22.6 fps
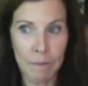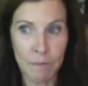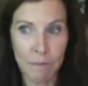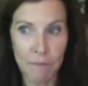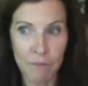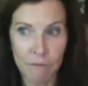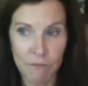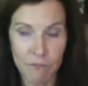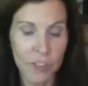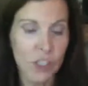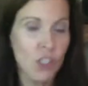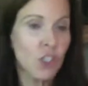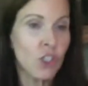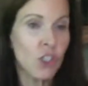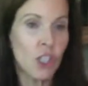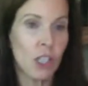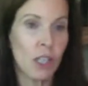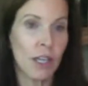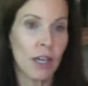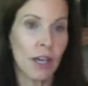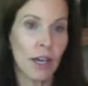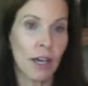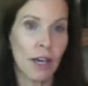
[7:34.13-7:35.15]

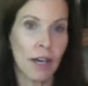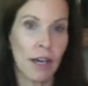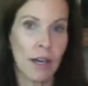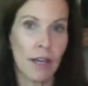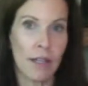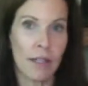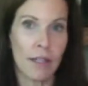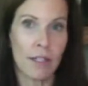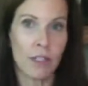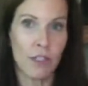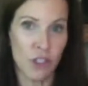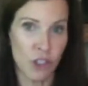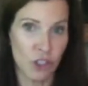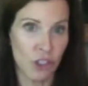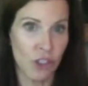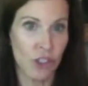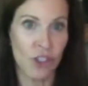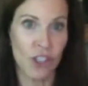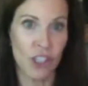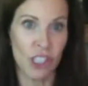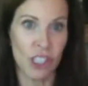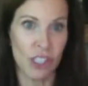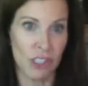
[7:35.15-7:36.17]
fistula
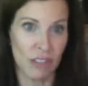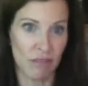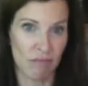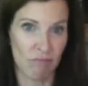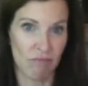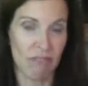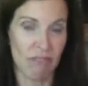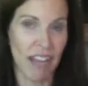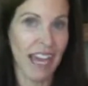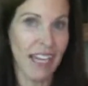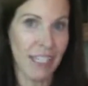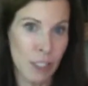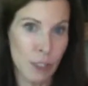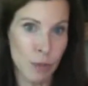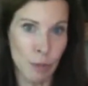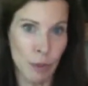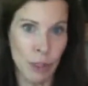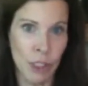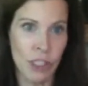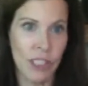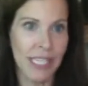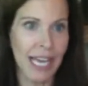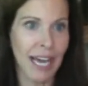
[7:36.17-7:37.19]
surgeon
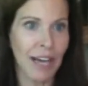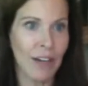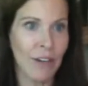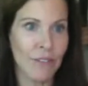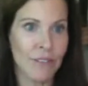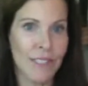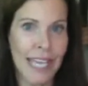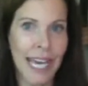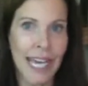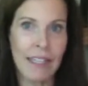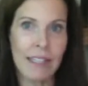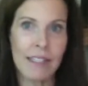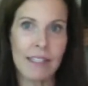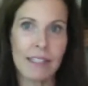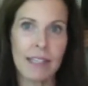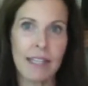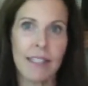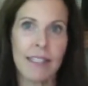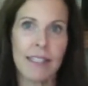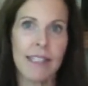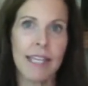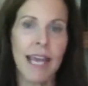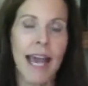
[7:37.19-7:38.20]
experts out of
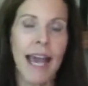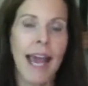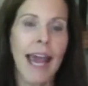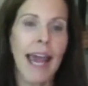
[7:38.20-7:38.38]
Texas,